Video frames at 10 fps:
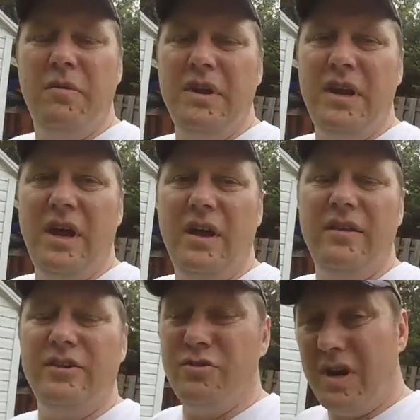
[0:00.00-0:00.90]
and
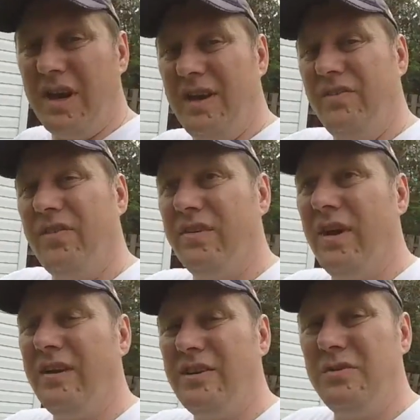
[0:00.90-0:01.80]
the trick is
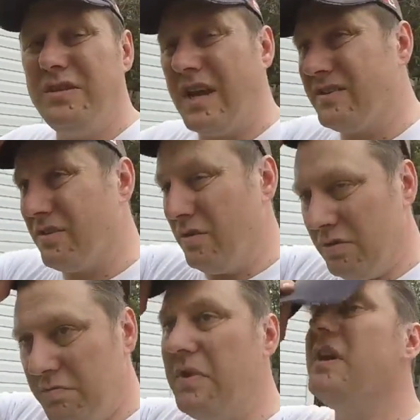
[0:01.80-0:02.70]
not to use deck
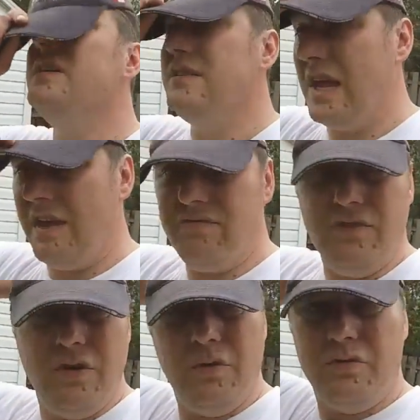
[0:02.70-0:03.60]
screws, because they have
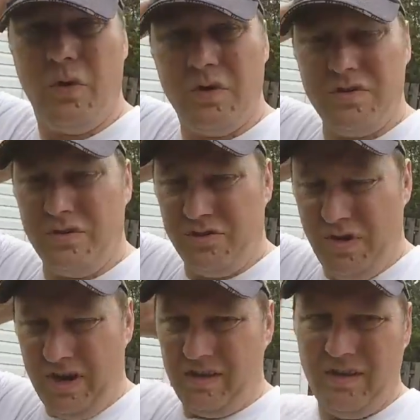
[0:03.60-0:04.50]
no torsional
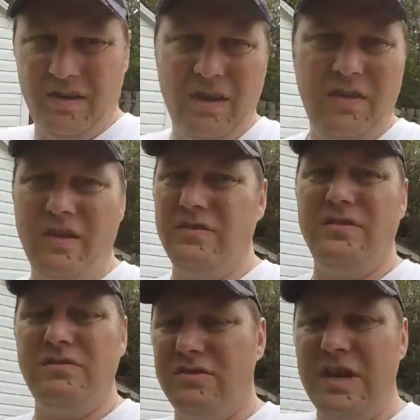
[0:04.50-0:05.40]
strength. They'll
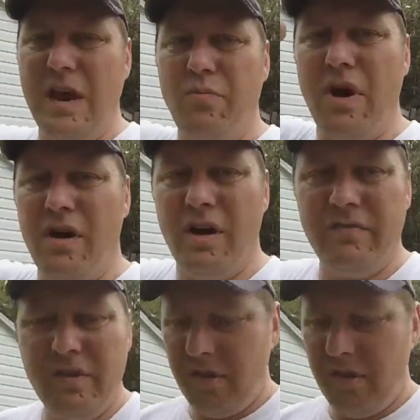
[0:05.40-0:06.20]
just snap right off.